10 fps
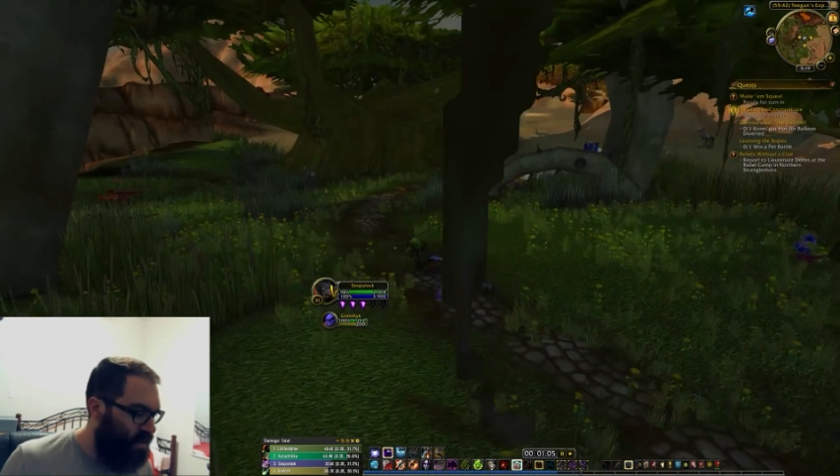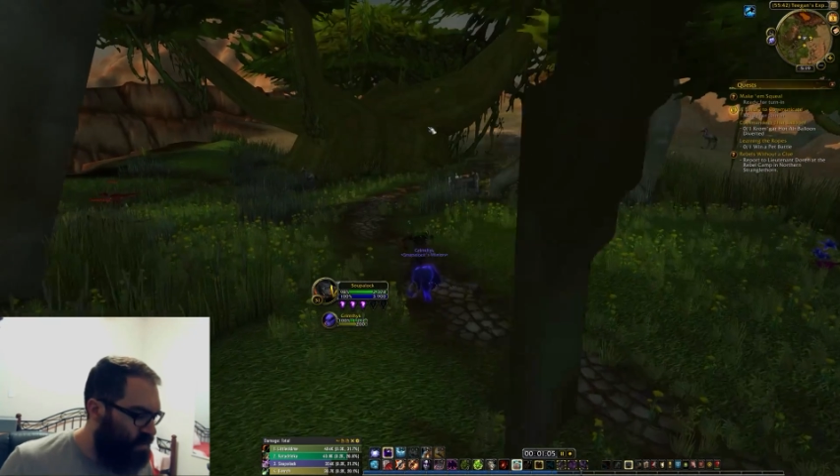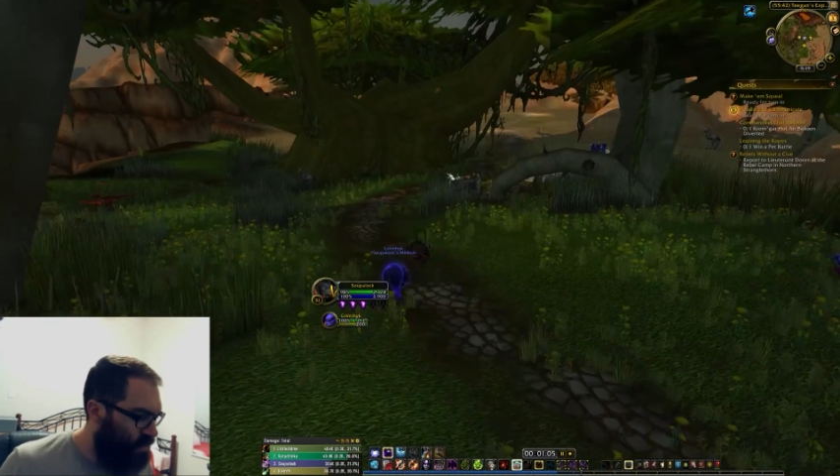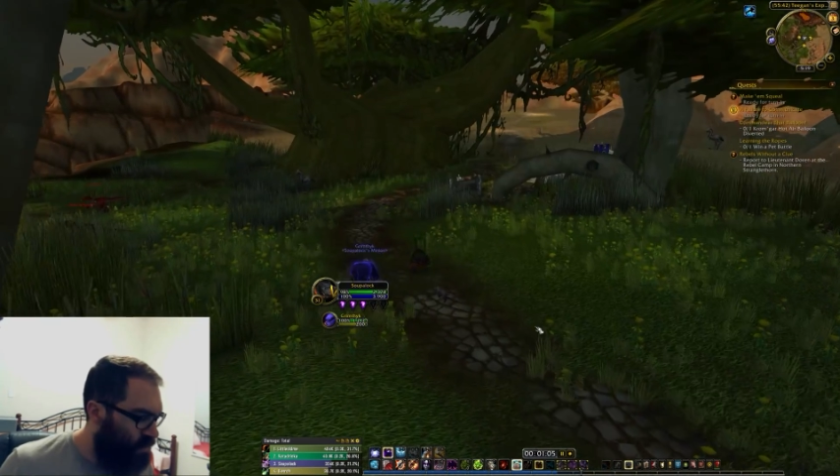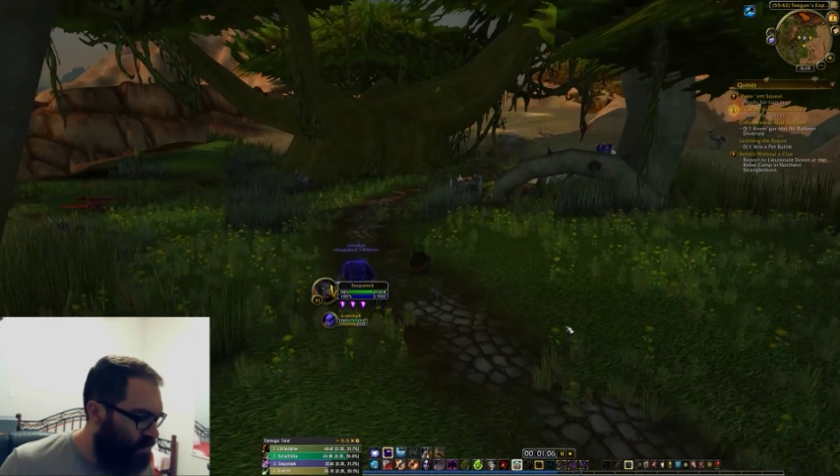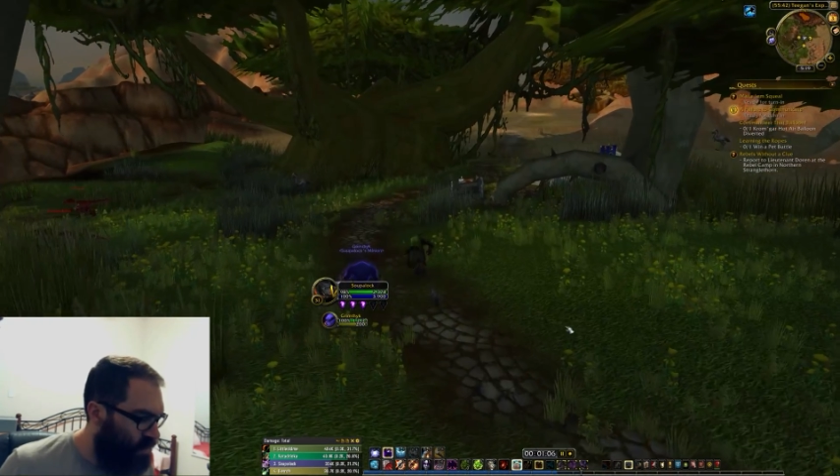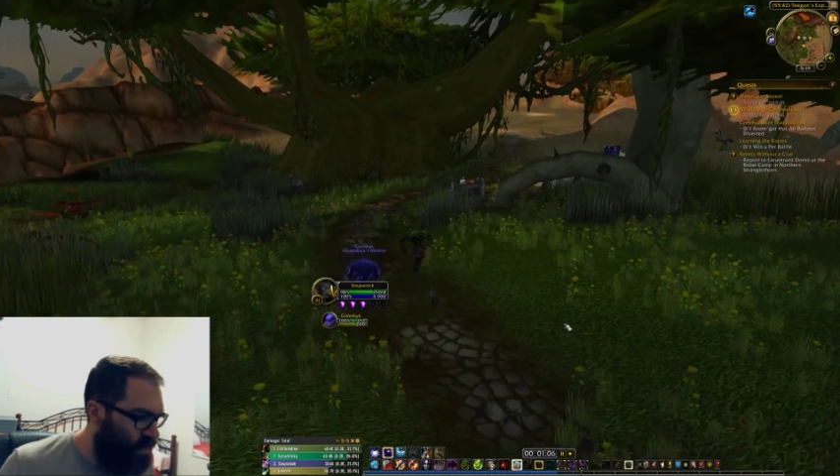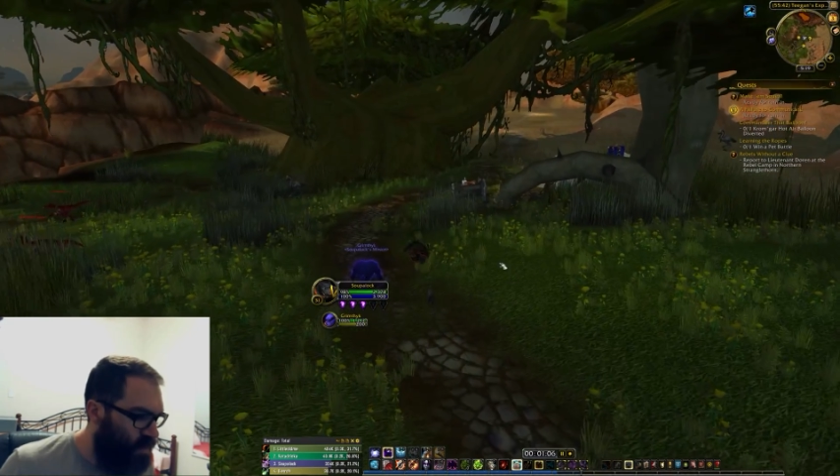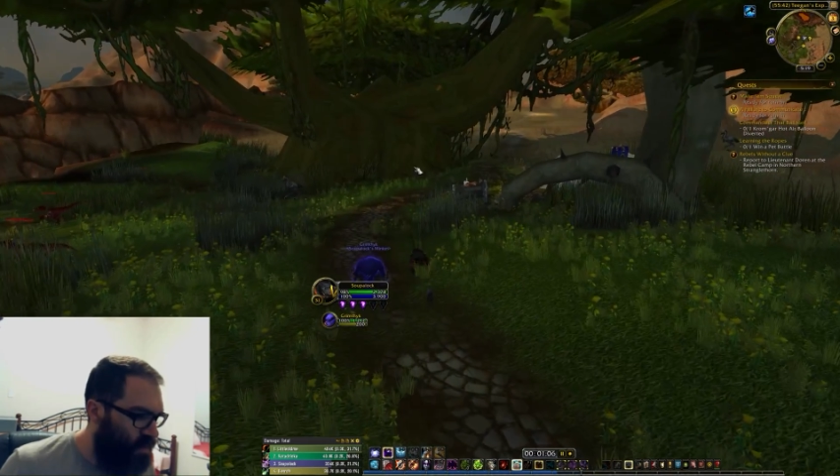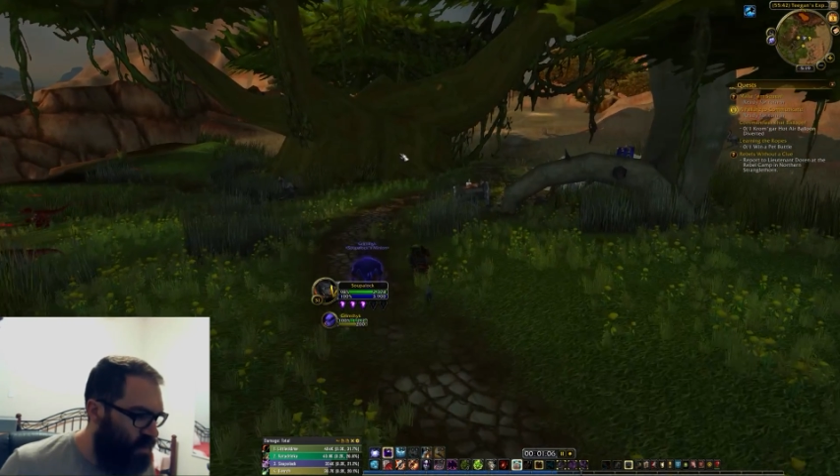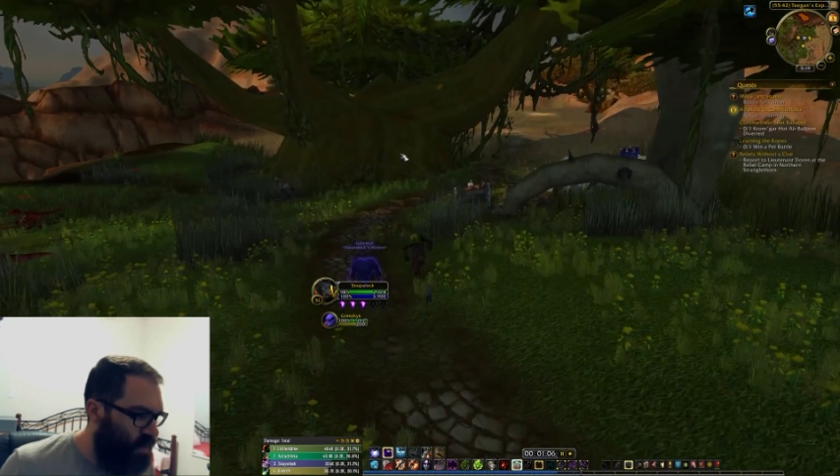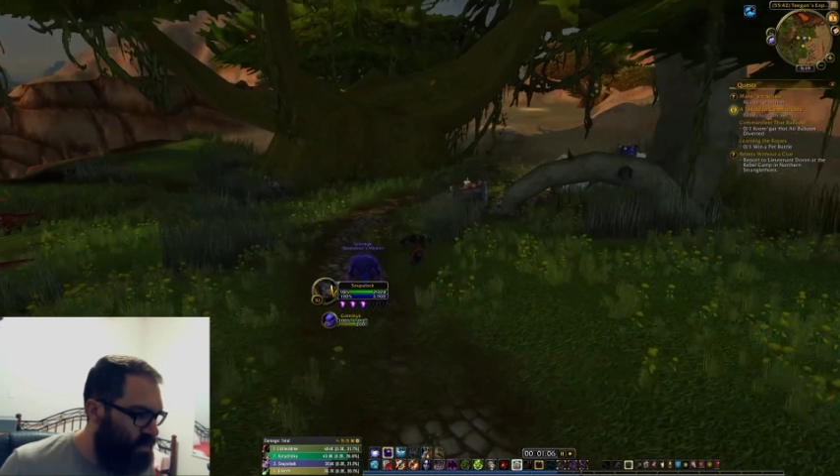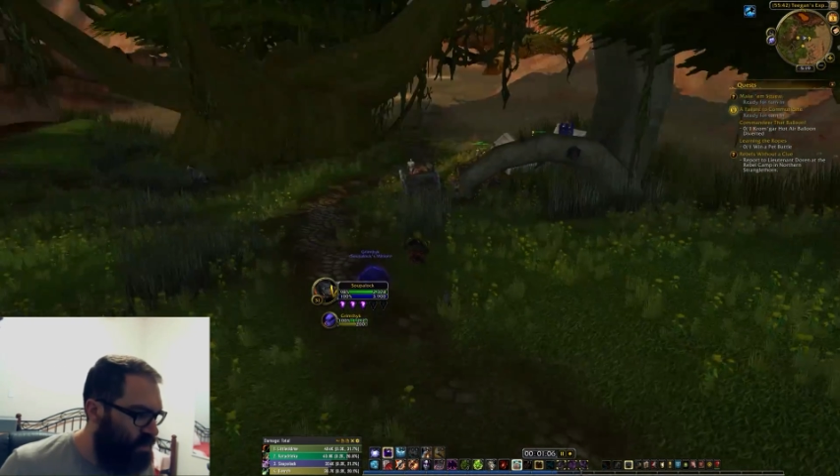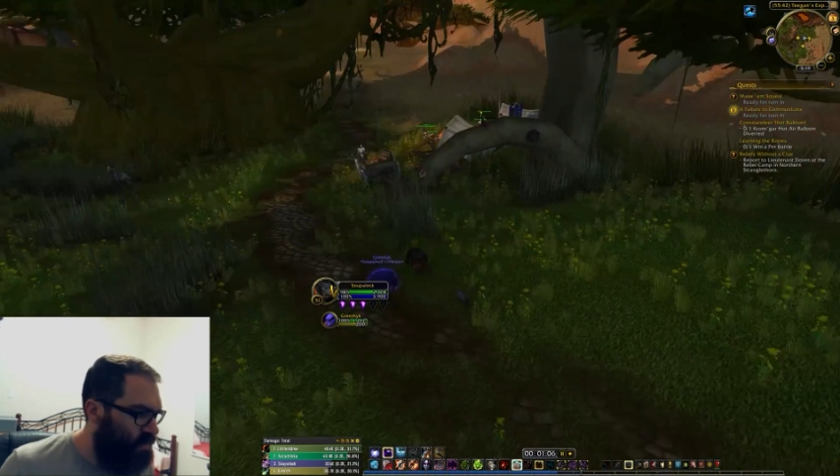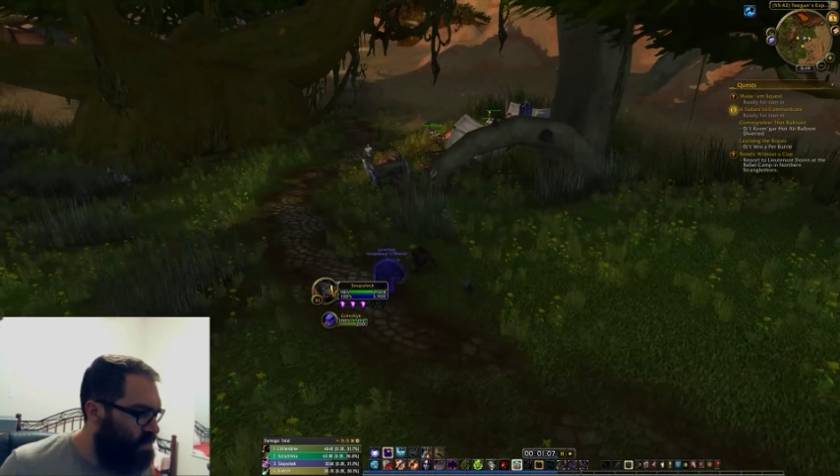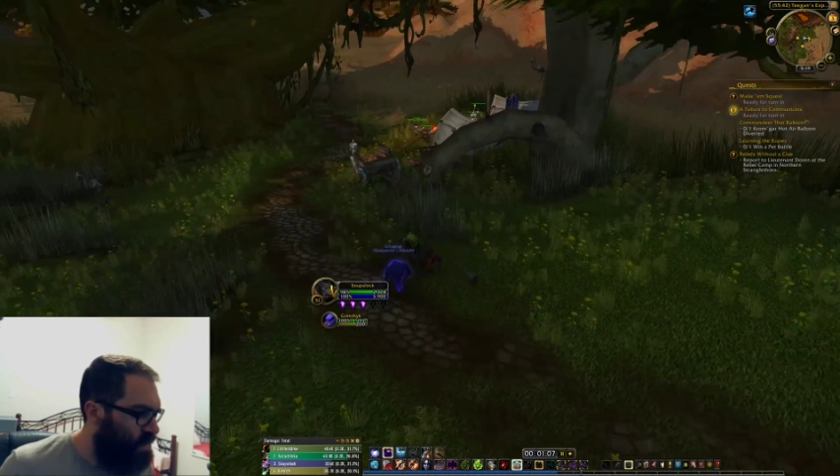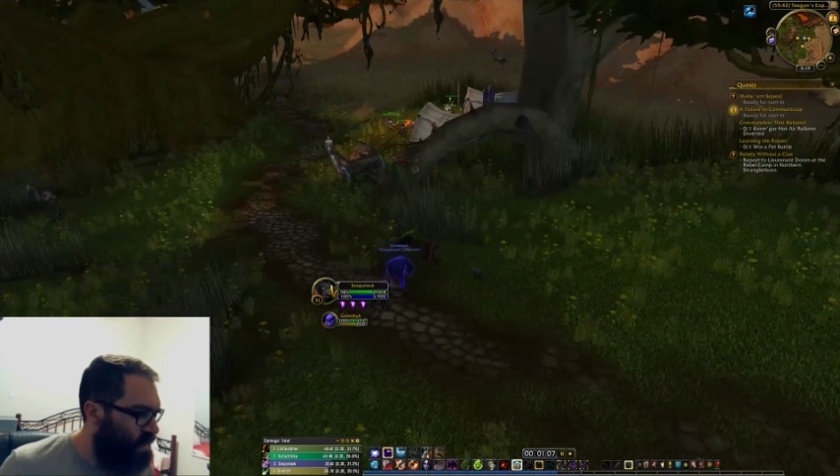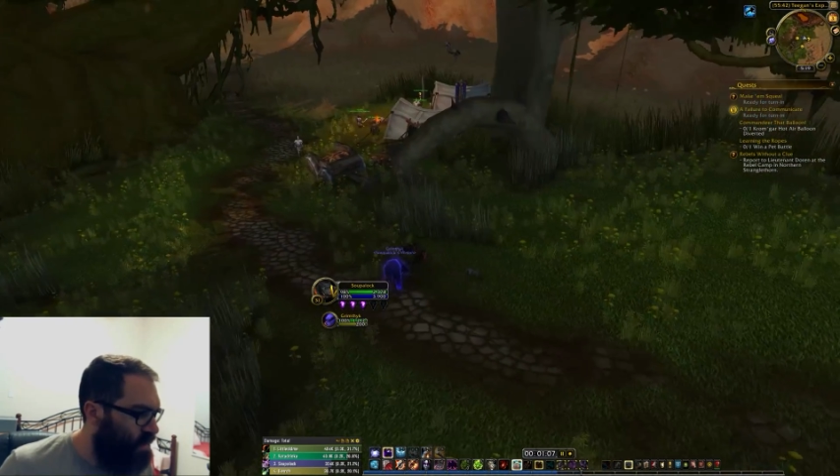So, let's turn these in,